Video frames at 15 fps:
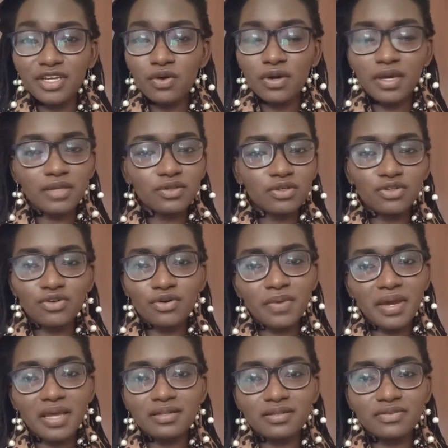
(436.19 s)
Okay, not grow
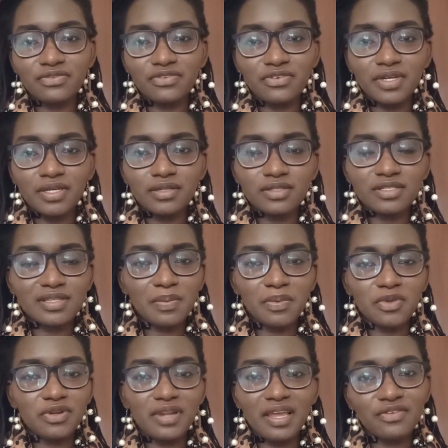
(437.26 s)
wild and free because I'm
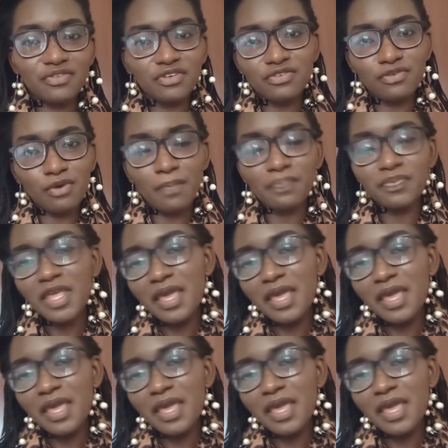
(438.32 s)
going like free form,